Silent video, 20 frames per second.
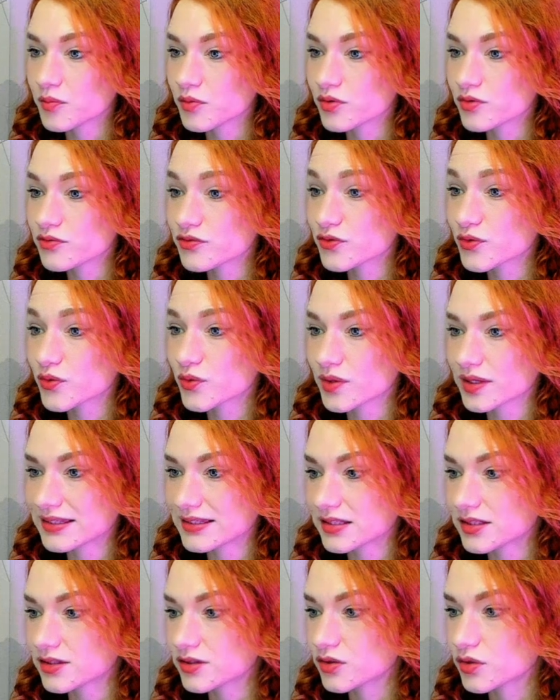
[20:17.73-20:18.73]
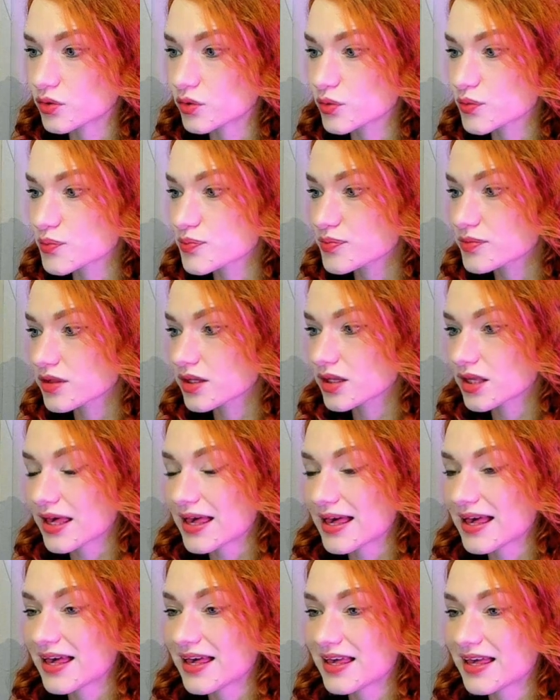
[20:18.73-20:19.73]
Move Queen D2,
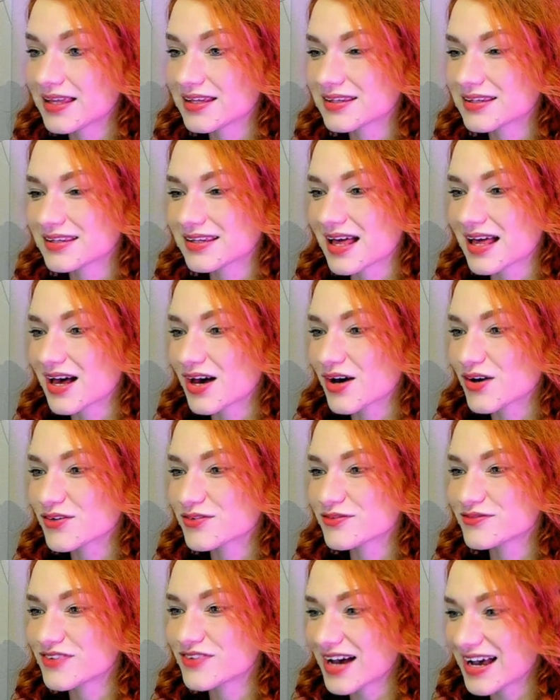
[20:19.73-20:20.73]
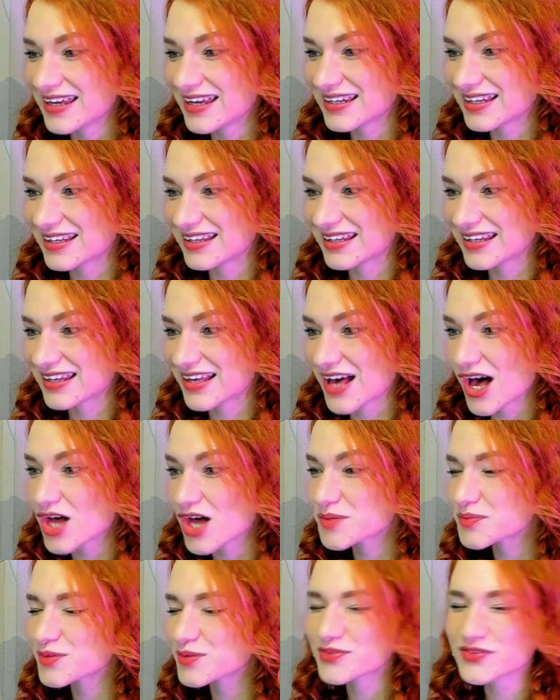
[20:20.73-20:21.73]
and now finally
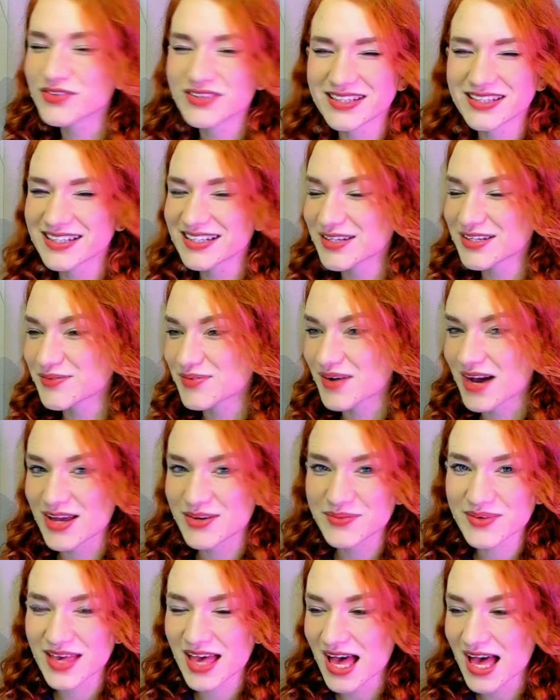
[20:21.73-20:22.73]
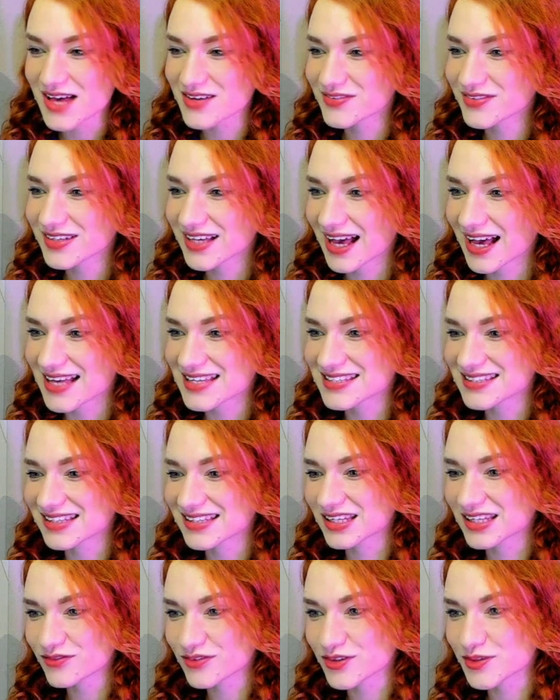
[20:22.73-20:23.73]
on move 31 we have
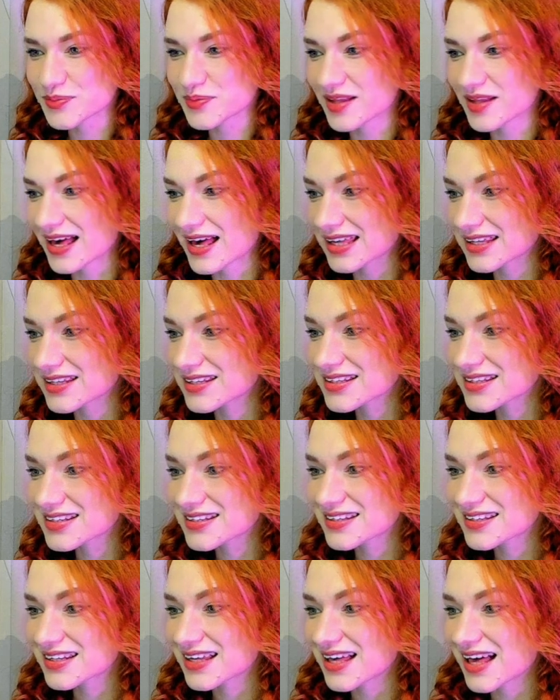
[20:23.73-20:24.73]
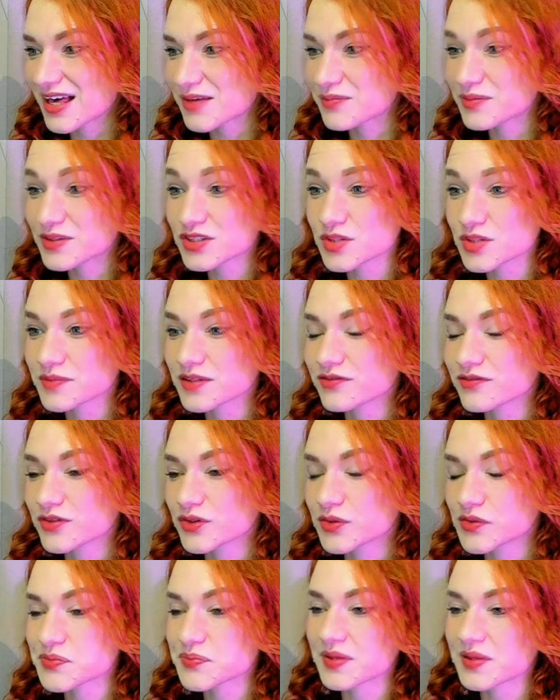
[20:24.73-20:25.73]
castling for black. Bishop
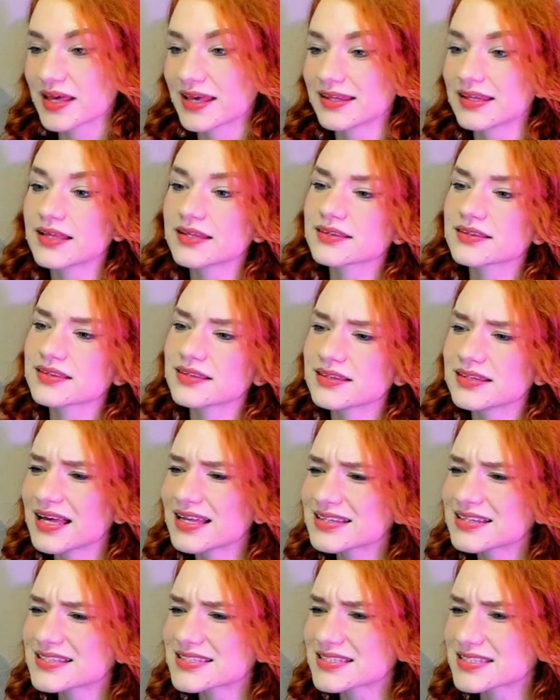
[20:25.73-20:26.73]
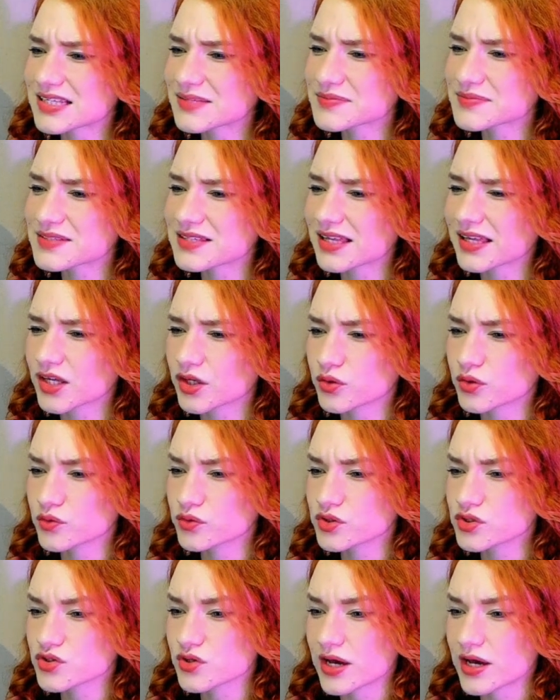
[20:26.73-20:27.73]
d4 was played, and that seems like a
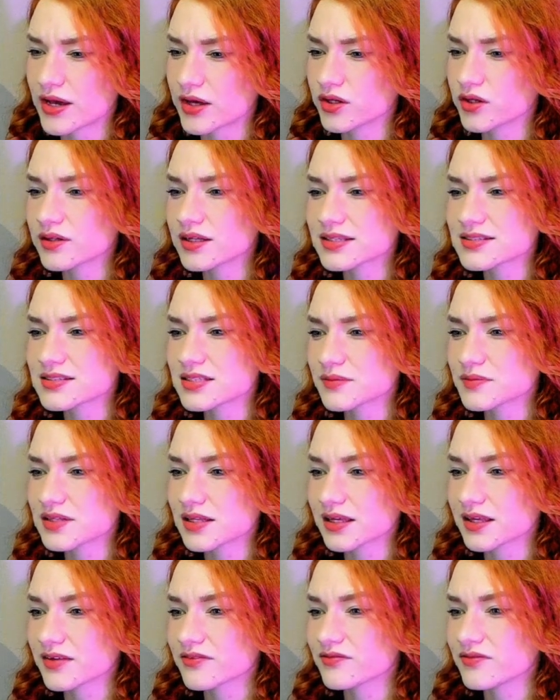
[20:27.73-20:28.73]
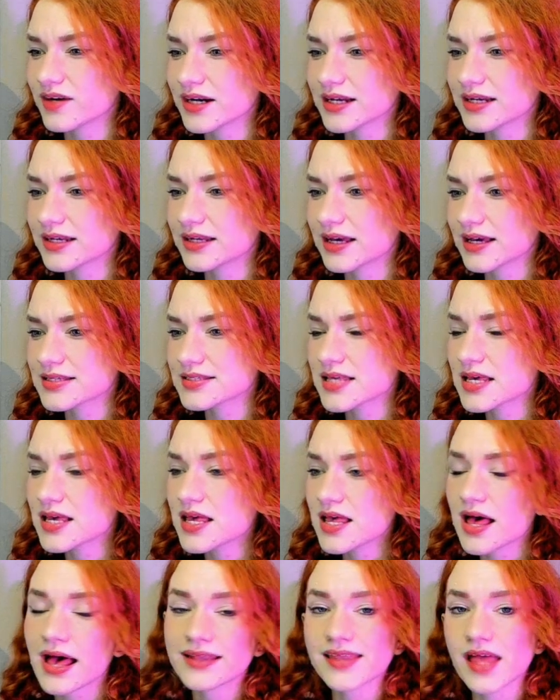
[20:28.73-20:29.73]
good try. Now that seems like a very
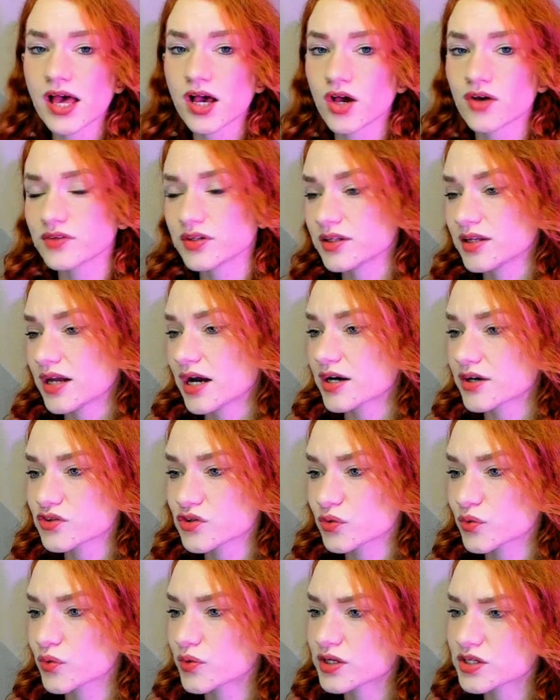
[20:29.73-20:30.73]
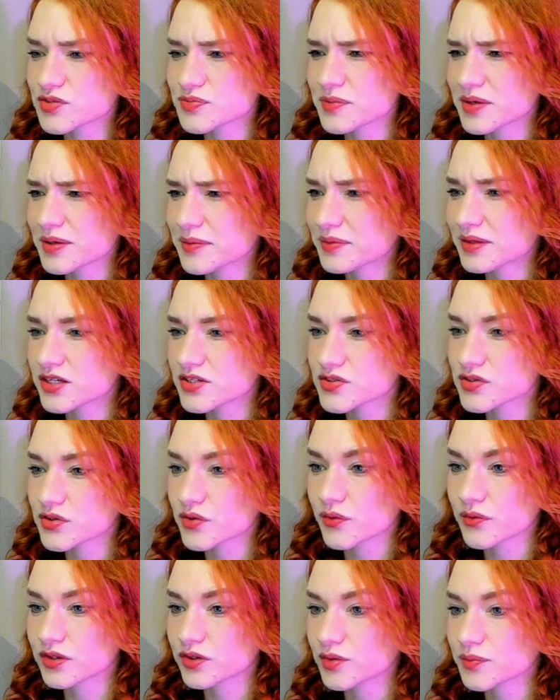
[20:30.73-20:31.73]
nice attack of the dark squares. Maybe
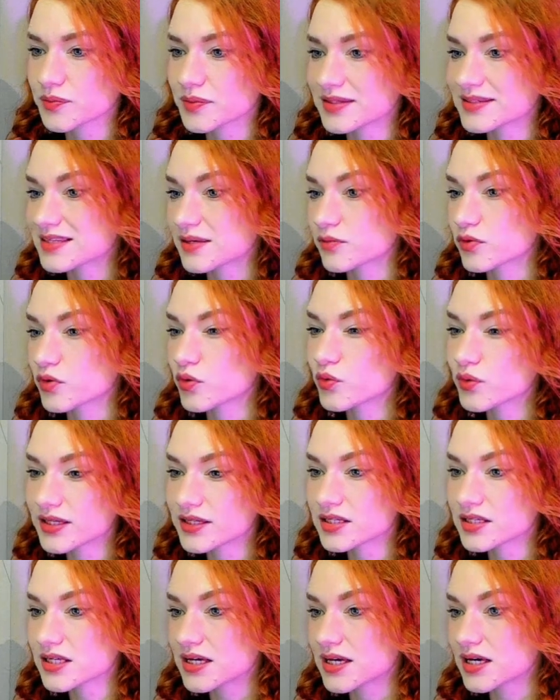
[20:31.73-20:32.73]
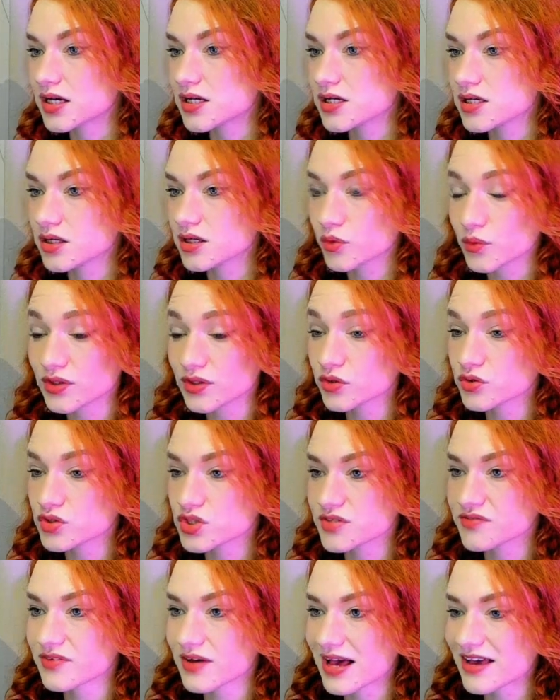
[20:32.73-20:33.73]
there's going to be some queen to
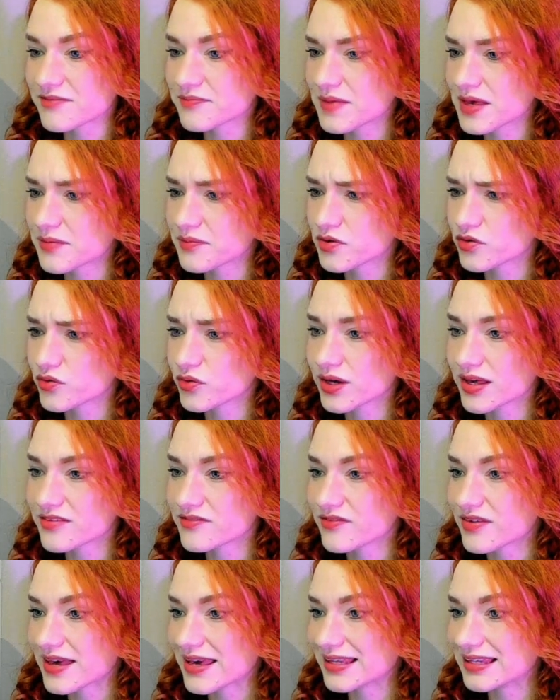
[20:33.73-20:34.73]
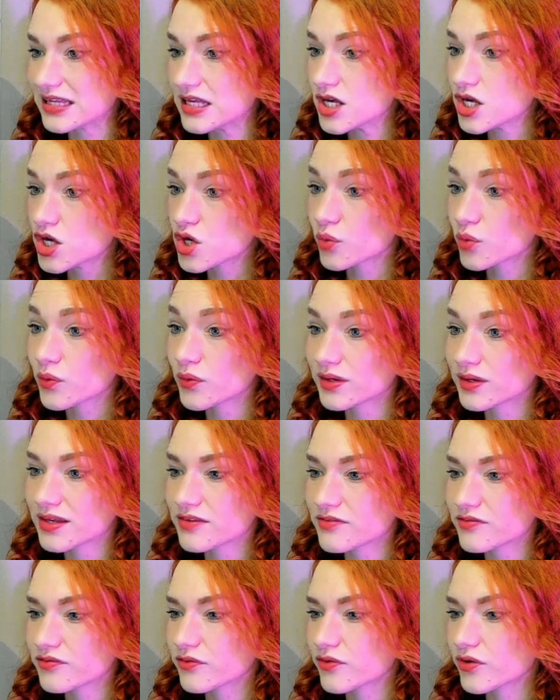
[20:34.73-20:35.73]
g5, maybe rook f8,
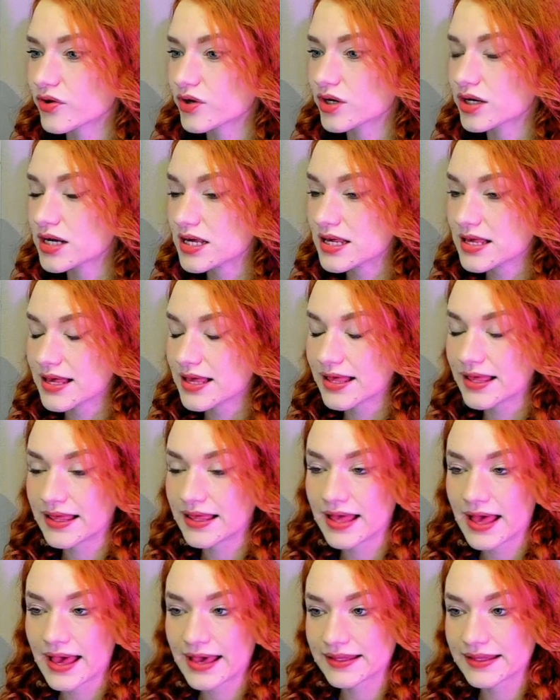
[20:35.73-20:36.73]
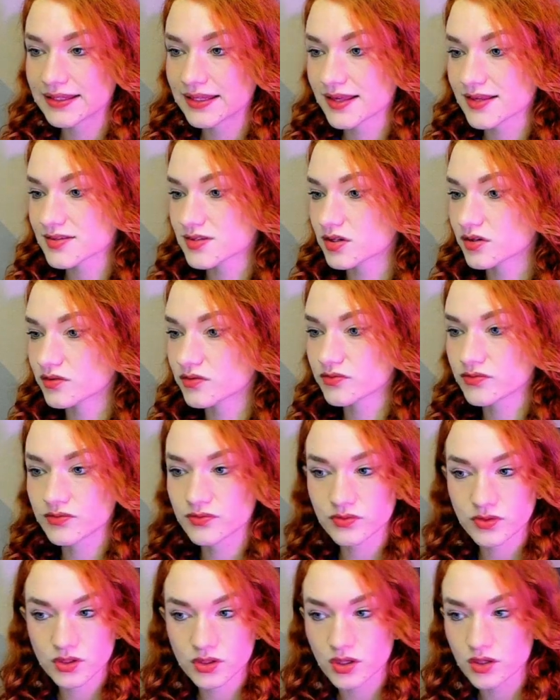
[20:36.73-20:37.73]
queen f4, ideas
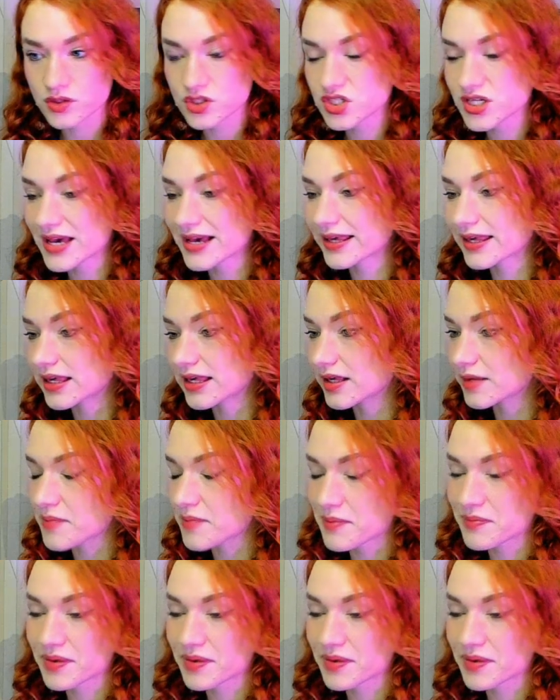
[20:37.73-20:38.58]
of, you know, checking.